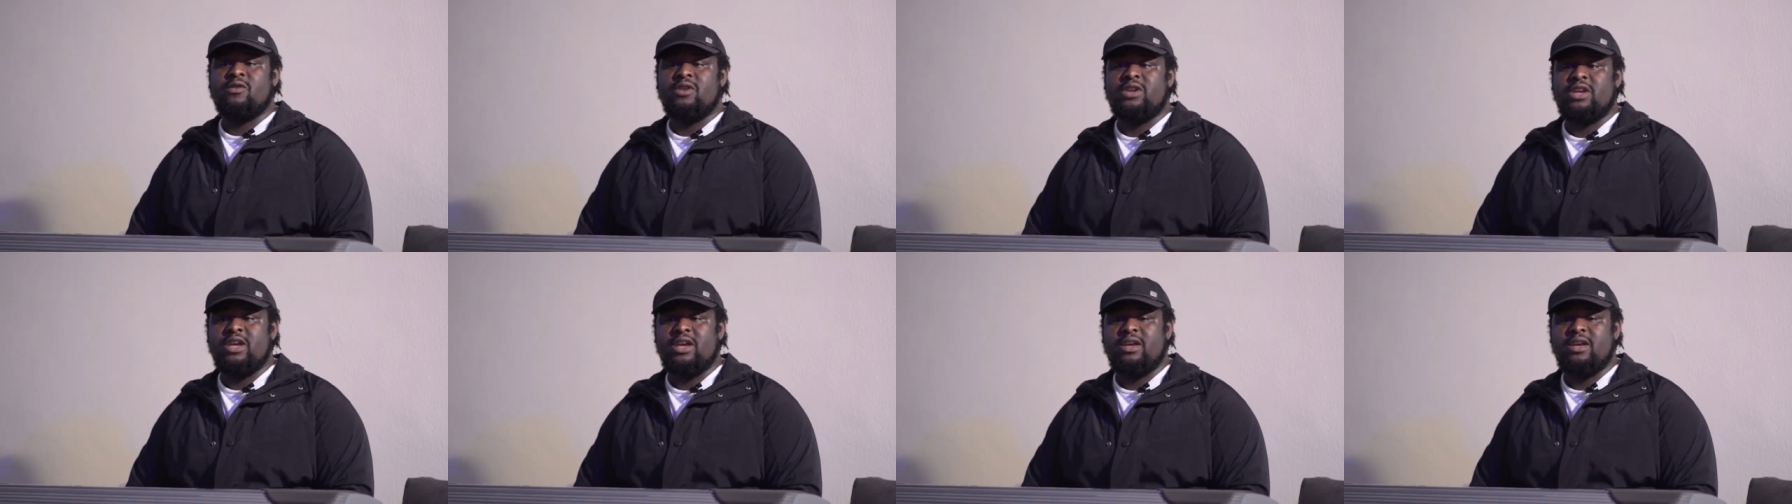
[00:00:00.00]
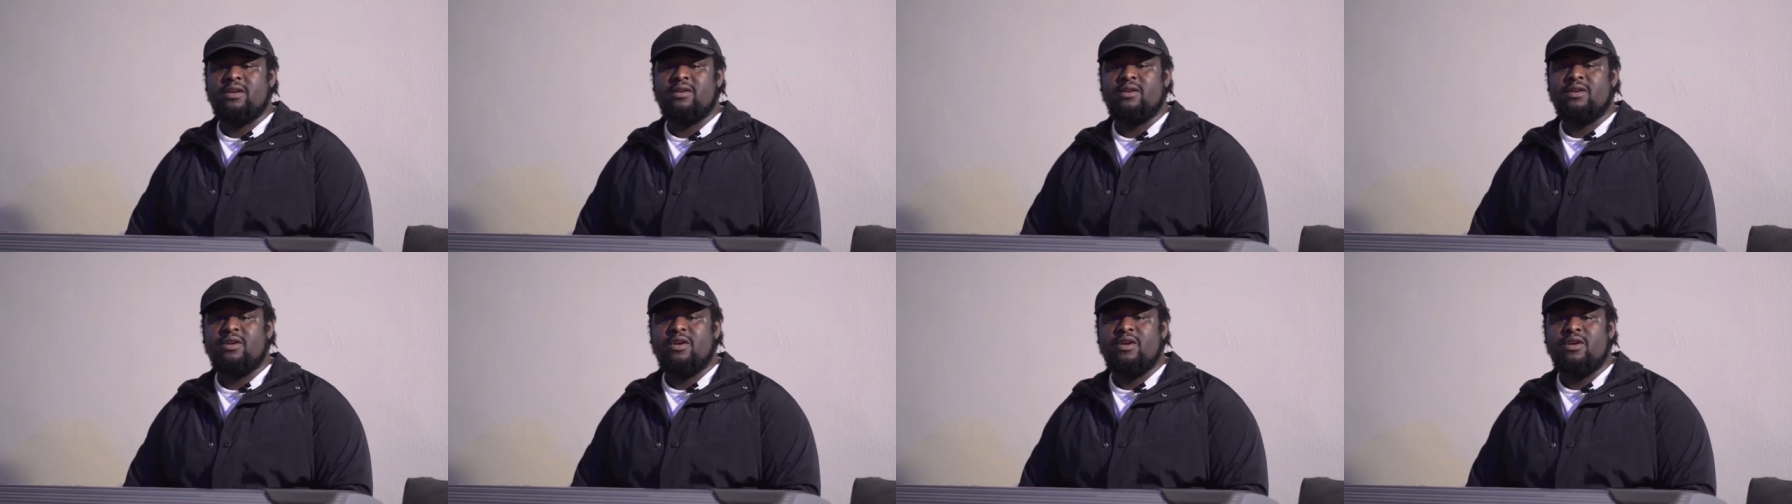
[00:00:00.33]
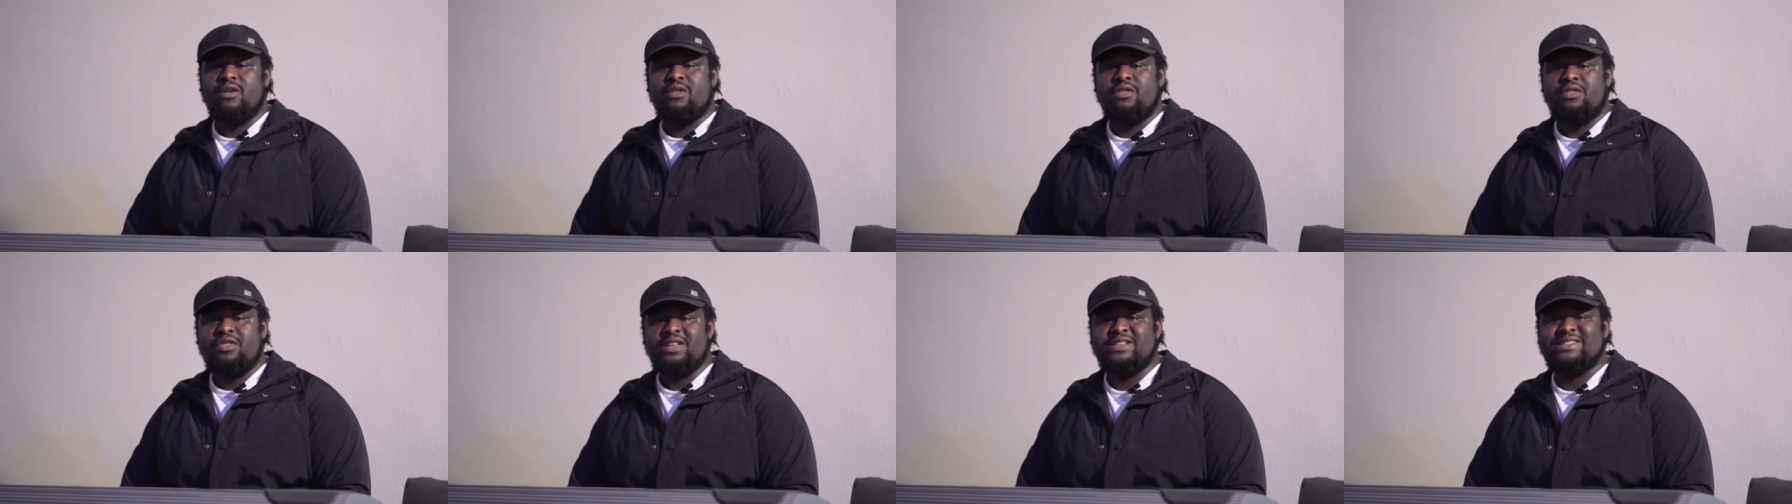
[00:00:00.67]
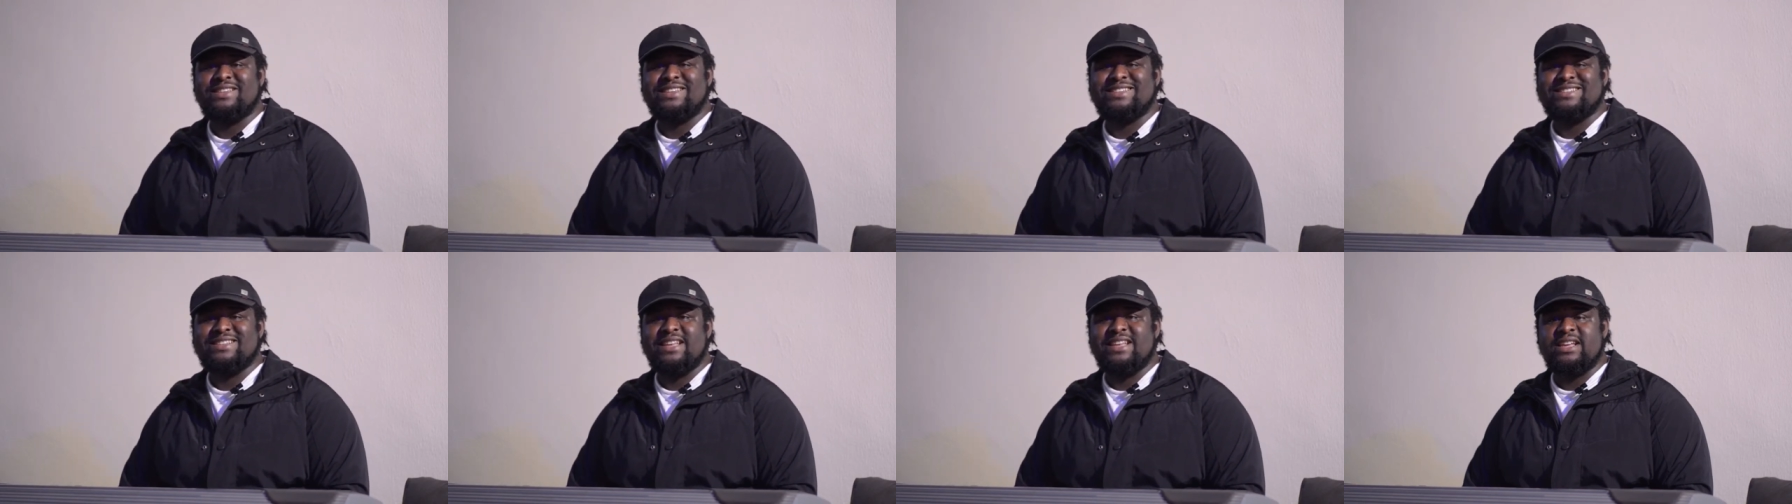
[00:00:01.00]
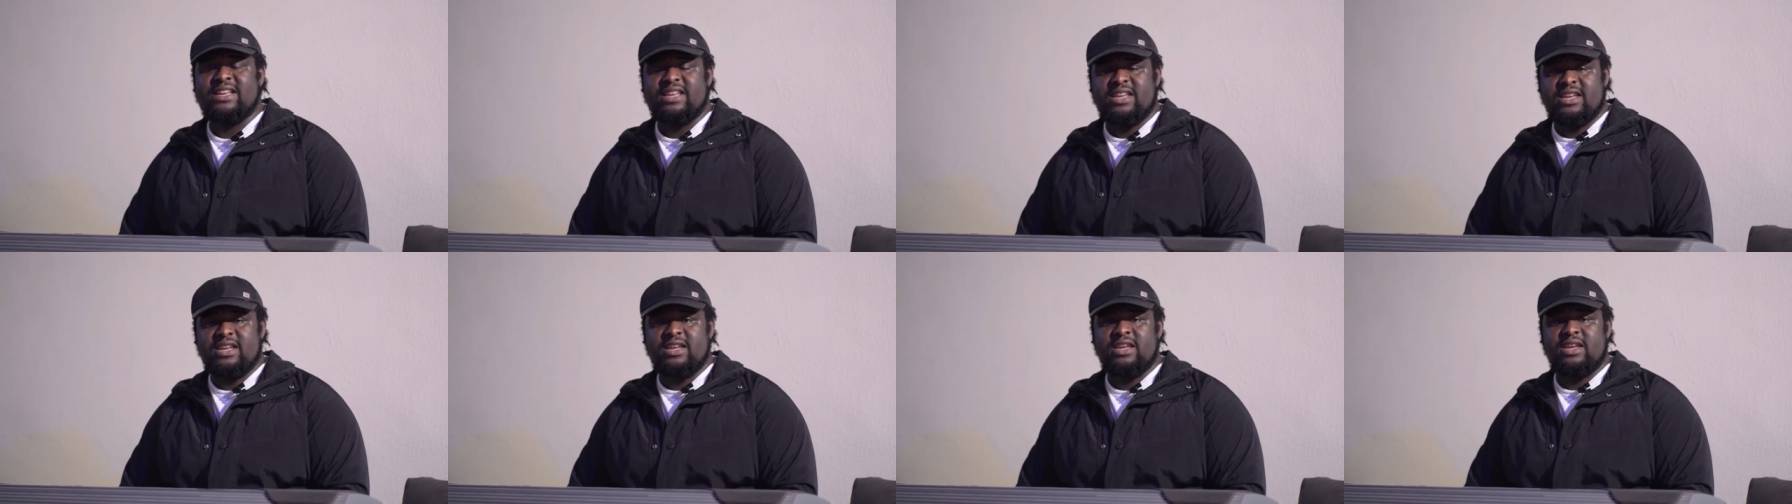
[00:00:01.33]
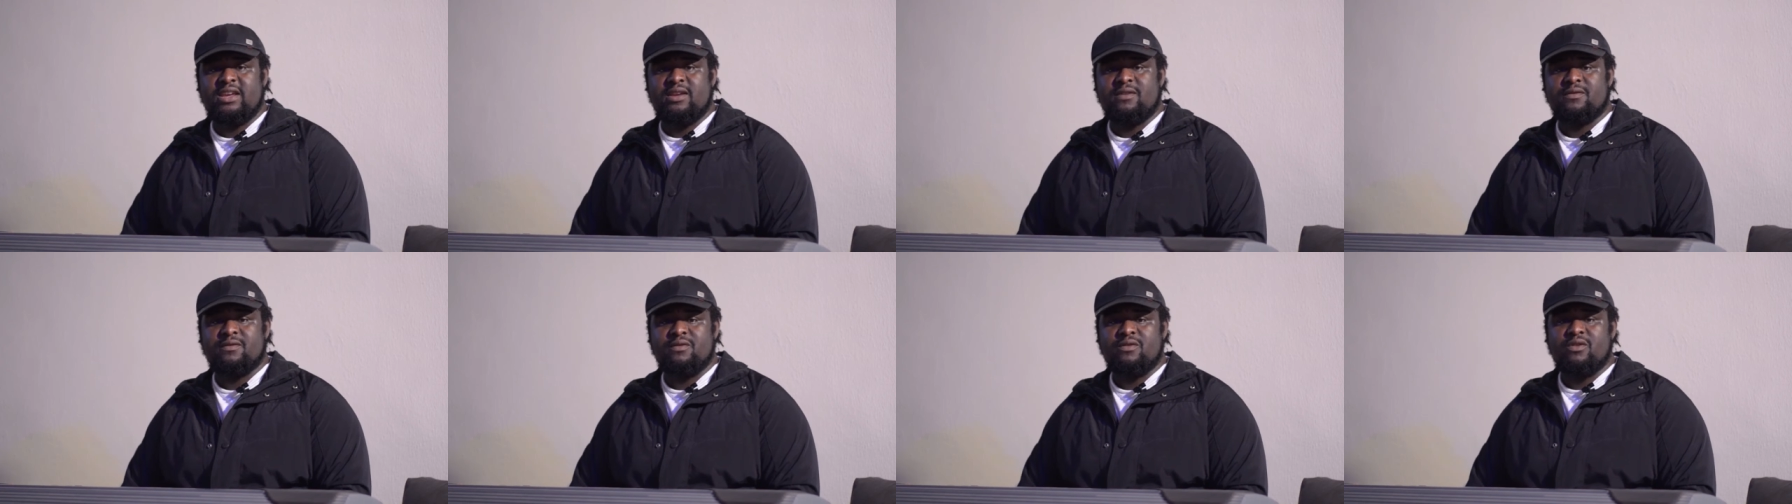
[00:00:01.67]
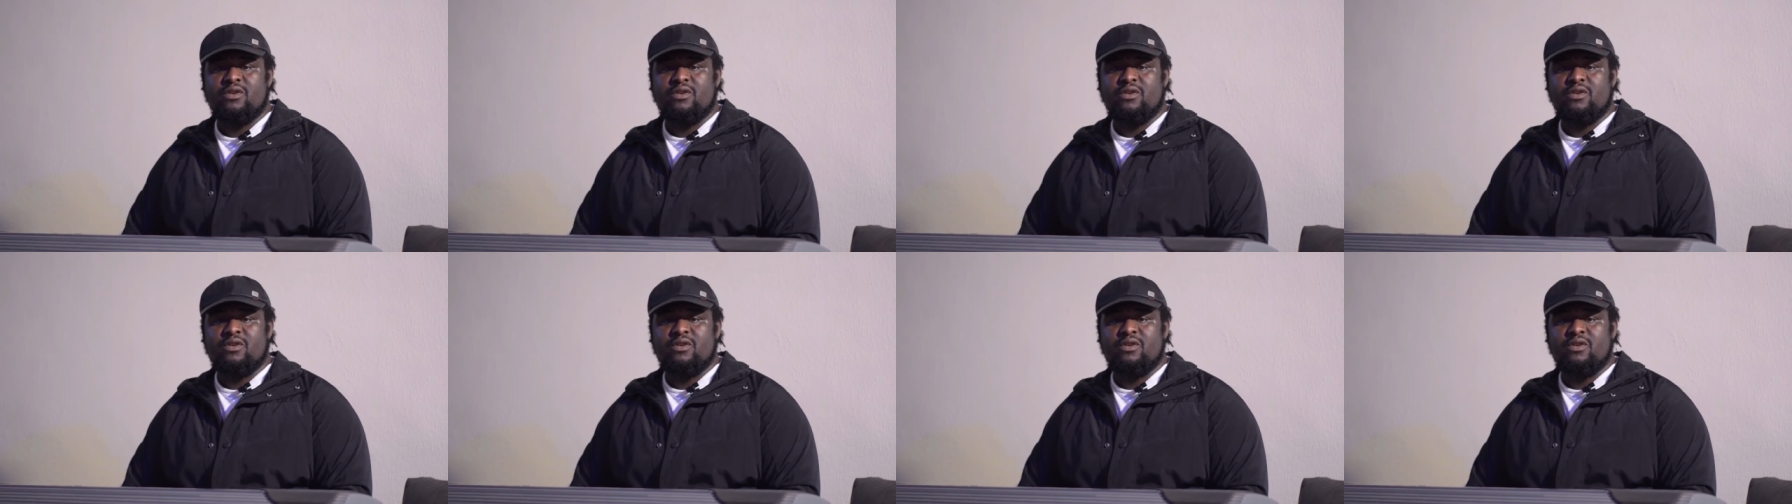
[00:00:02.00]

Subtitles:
okay, this is the key.